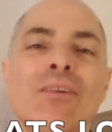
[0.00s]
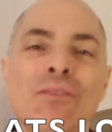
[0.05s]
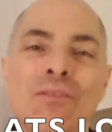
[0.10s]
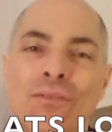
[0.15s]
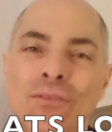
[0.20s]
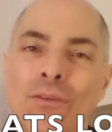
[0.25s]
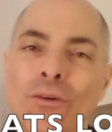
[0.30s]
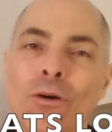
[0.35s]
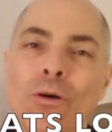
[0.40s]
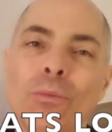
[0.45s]

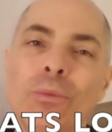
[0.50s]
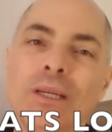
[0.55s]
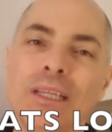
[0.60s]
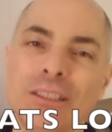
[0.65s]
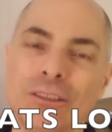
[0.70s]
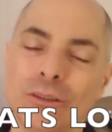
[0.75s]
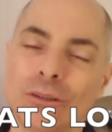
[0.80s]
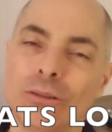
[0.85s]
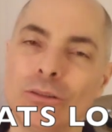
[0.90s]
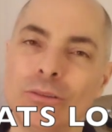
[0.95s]
4
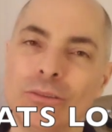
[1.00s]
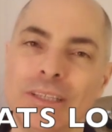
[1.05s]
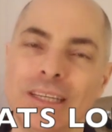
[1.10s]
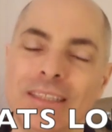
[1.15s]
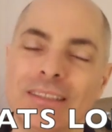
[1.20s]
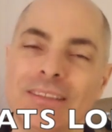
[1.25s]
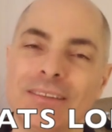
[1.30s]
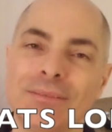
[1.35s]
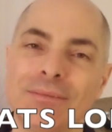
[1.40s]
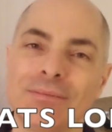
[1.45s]
beats
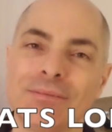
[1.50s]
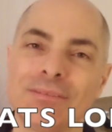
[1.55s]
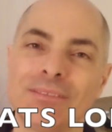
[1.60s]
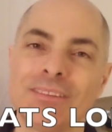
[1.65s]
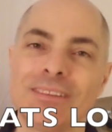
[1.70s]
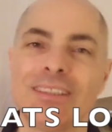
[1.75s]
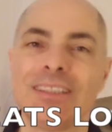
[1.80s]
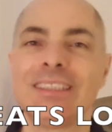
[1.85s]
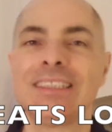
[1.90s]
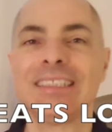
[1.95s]
altogether.
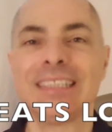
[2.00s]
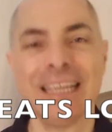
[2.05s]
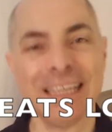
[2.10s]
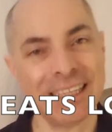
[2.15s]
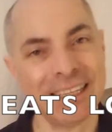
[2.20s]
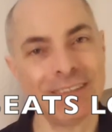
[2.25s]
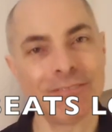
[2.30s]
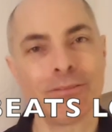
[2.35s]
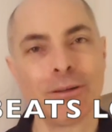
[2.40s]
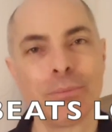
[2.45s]
The
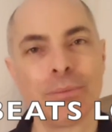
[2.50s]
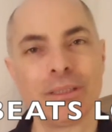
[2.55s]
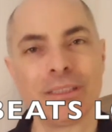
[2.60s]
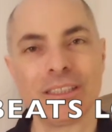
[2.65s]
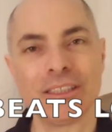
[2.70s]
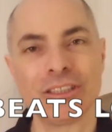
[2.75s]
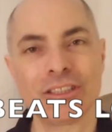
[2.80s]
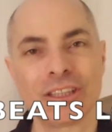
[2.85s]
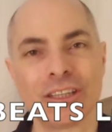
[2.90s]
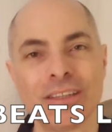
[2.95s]
second
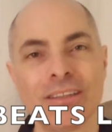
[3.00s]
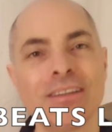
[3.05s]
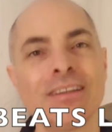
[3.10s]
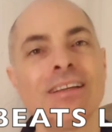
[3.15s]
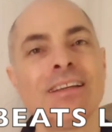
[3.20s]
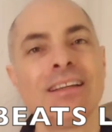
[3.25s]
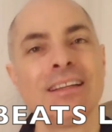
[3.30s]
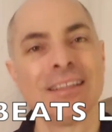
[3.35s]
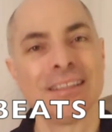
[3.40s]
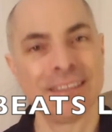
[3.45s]
repetition,
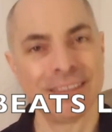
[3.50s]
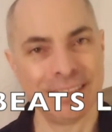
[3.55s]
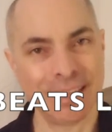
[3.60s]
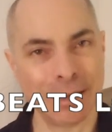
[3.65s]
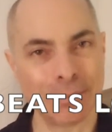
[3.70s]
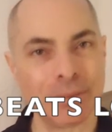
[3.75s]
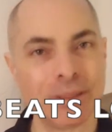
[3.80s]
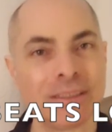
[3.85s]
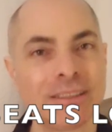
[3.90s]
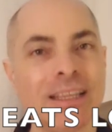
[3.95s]

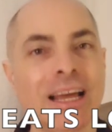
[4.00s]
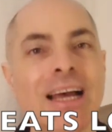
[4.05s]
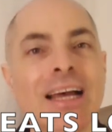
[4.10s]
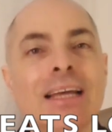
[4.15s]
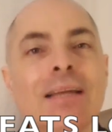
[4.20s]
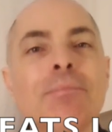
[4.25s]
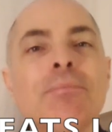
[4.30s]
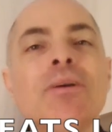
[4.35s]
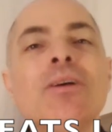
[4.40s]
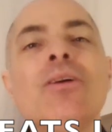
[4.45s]
double
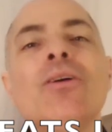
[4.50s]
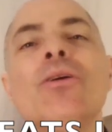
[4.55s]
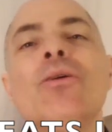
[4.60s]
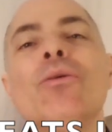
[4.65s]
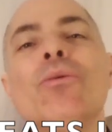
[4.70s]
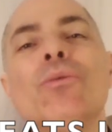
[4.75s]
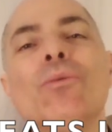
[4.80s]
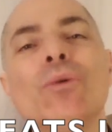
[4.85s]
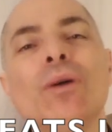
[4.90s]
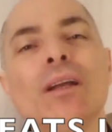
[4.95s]
time,
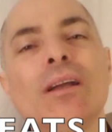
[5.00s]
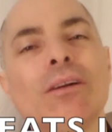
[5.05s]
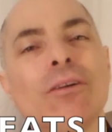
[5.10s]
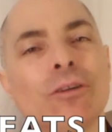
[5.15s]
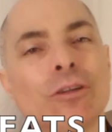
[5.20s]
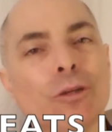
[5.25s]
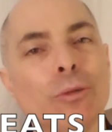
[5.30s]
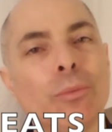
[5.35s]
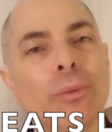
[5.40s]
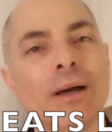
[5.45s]
will
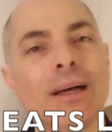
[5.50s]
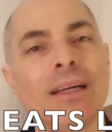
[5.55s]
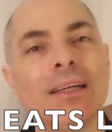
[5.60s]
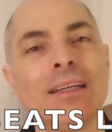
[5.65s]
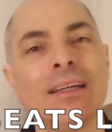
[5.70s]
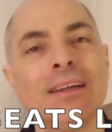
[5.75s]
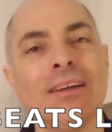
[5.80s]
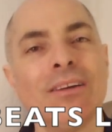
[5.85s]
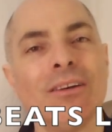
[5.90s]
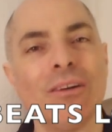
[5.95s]
occupy
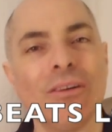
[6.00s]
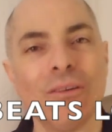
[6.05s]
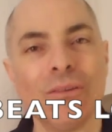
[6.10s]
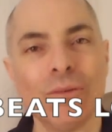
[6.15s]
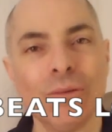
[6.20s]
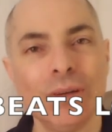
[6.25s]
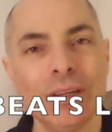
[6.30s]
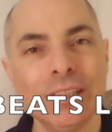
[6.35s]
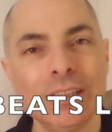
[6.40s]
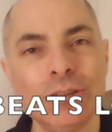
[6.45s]

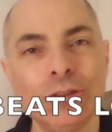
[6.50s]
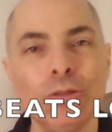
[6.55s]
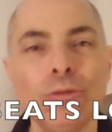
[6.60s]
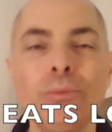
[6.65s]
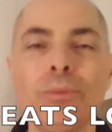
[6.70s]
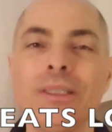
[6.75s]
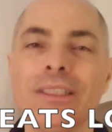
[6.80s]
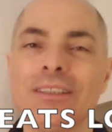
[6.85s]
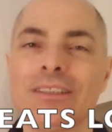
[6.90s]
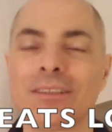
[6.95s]
only 2
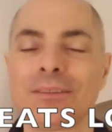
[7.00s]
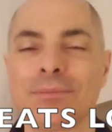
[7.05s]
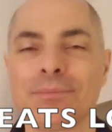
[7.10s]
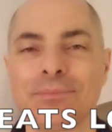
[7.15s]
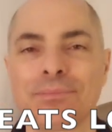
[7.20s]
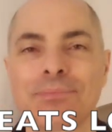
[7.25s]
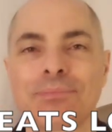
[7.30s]
beats.